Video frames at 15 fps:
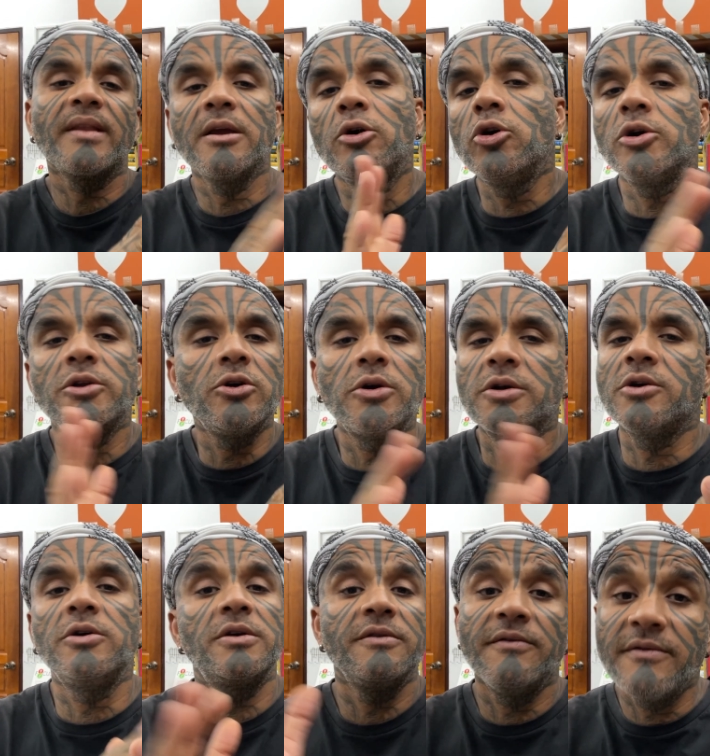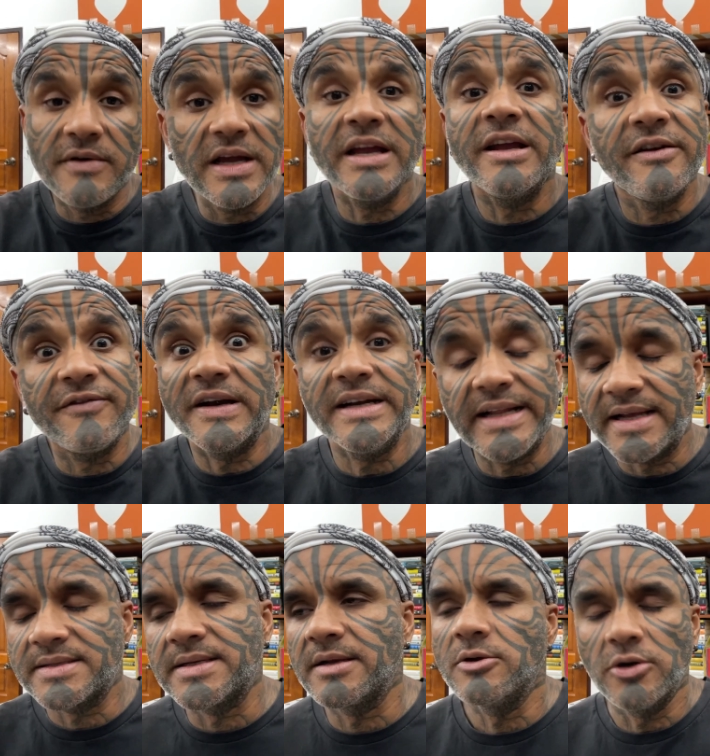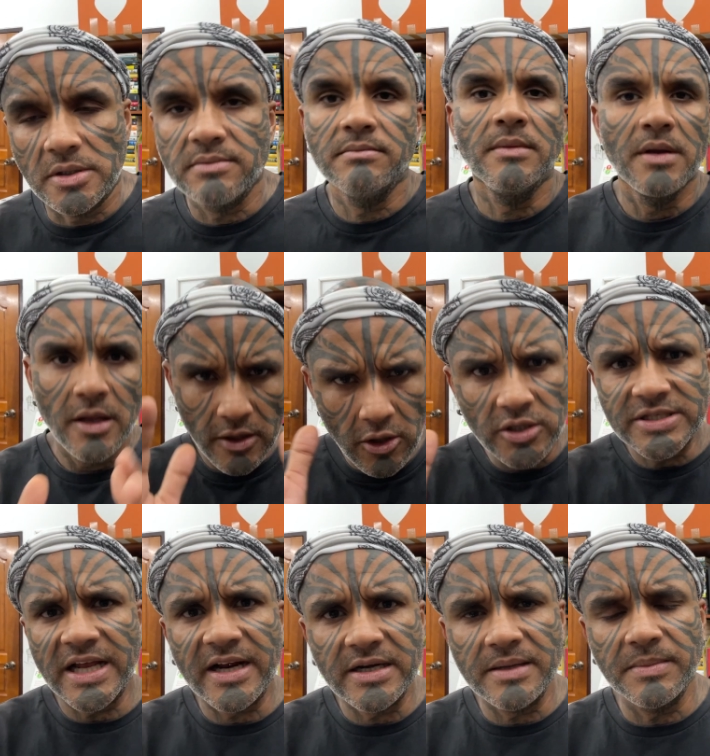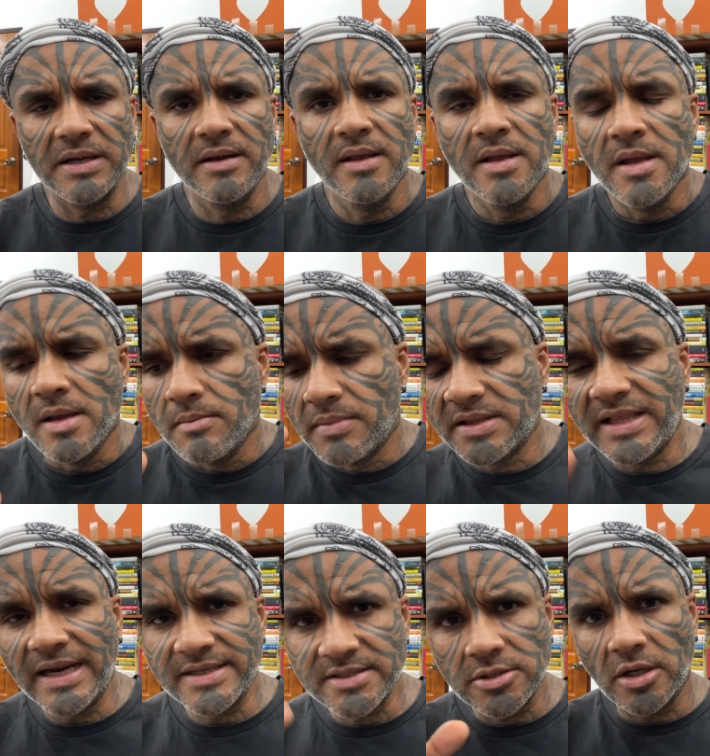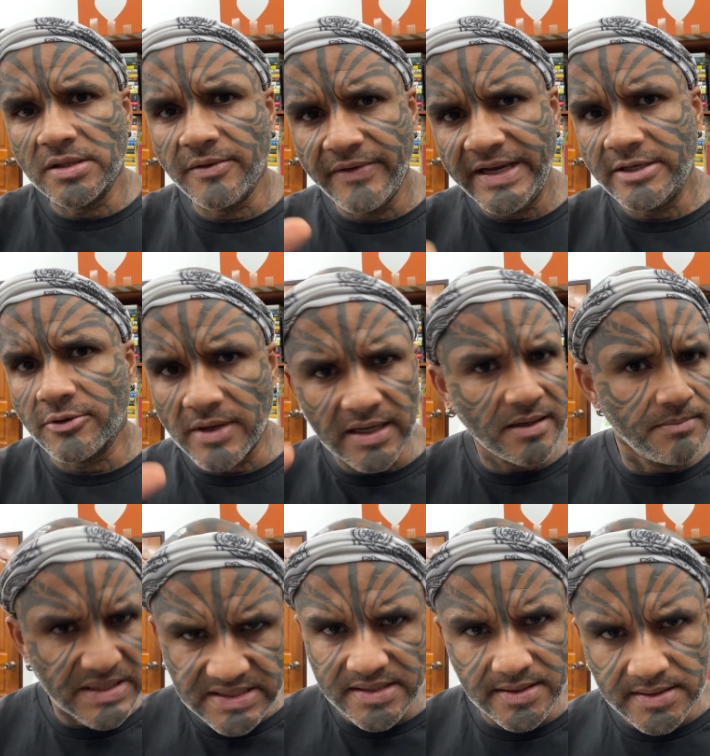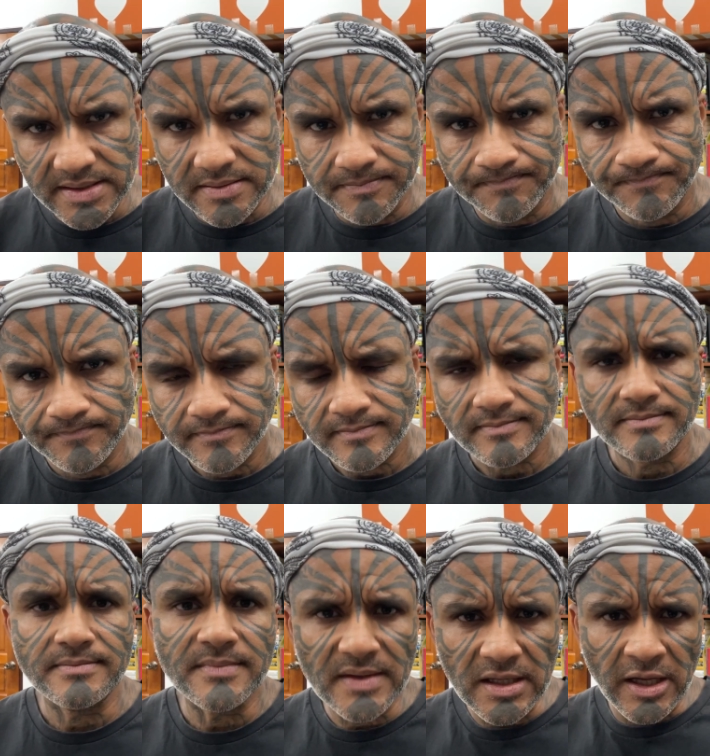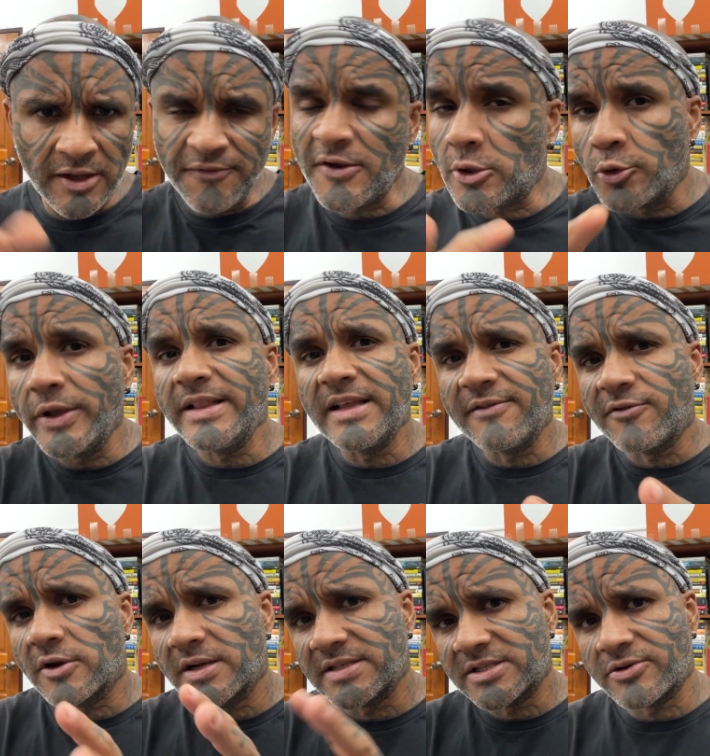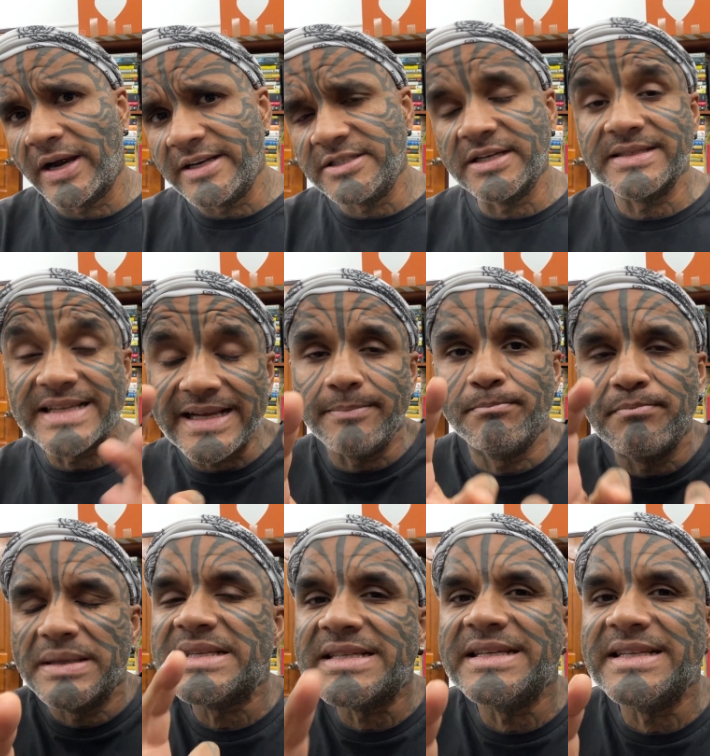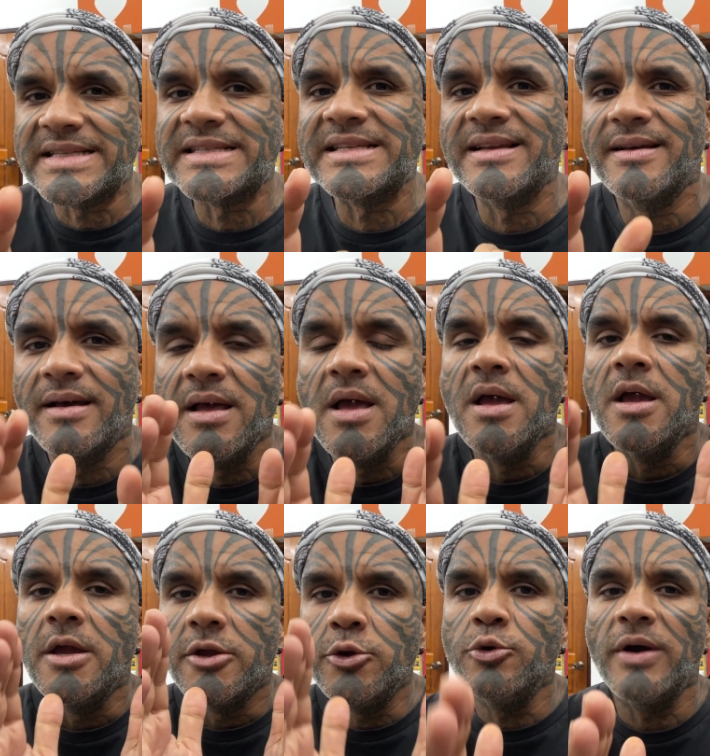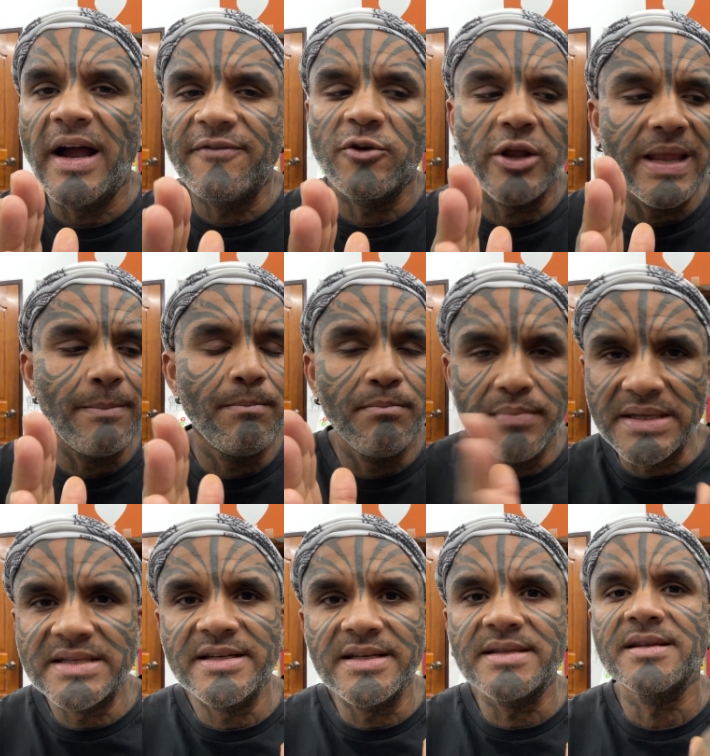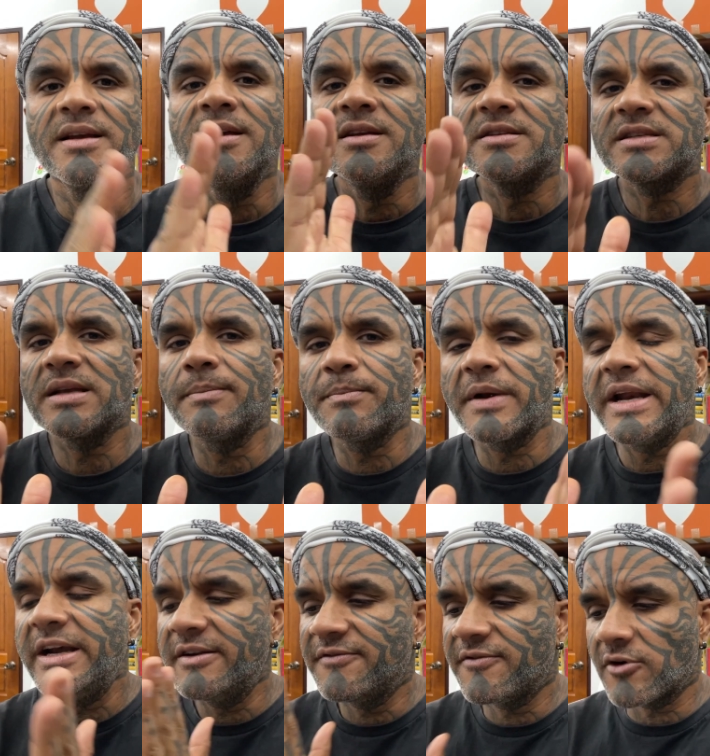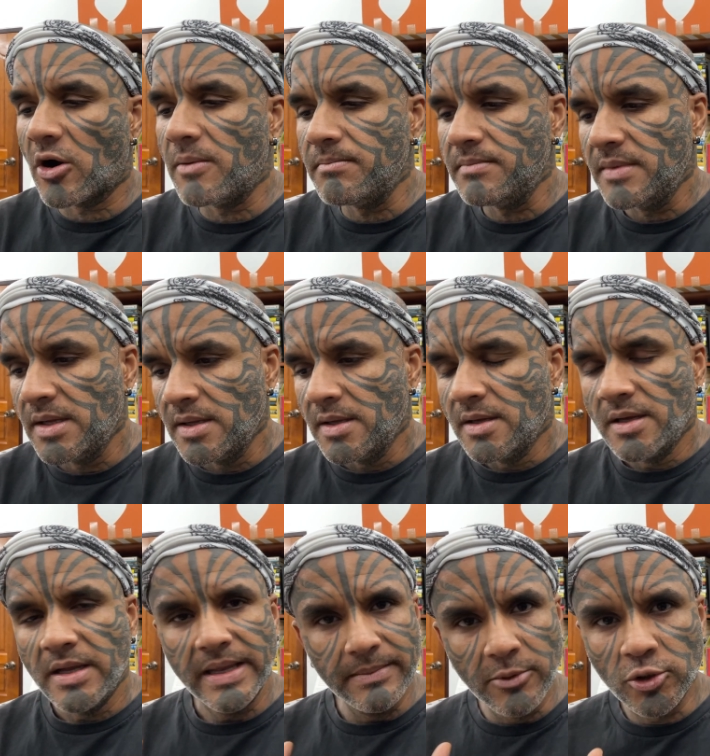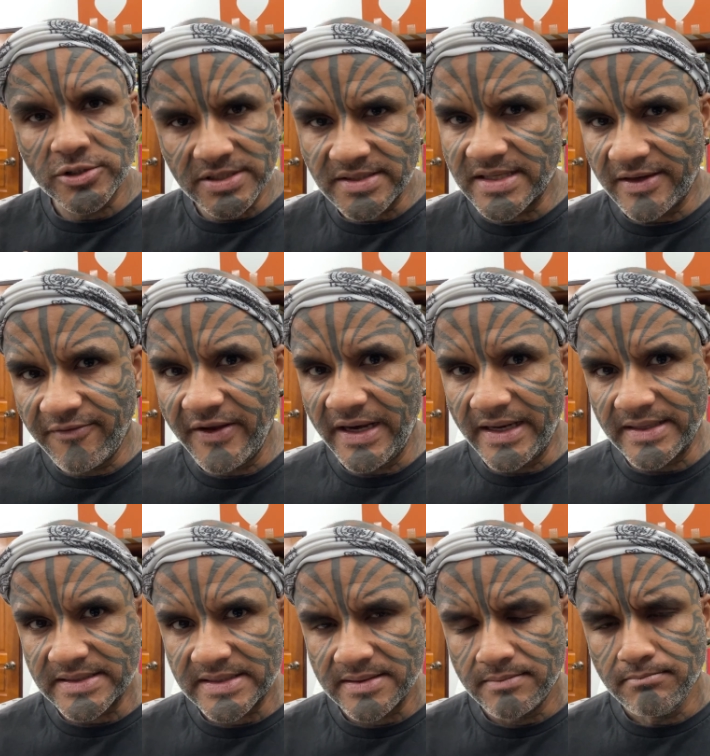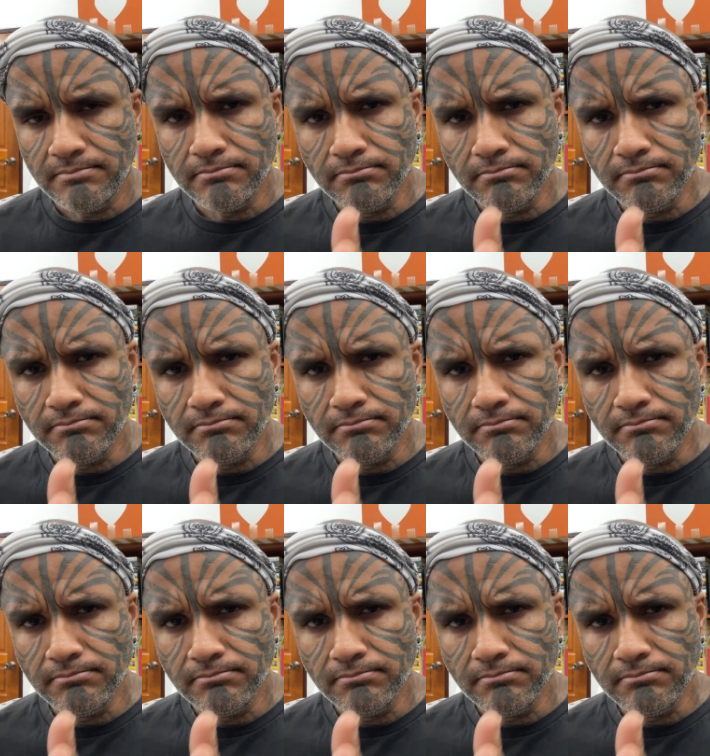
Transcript: Good, good, good. Hey, fantastic, good. You're charitable. But that is not the way to run a business. If you're doing that for a strategic... See, business, you have to keep business separate from emotions and feelings.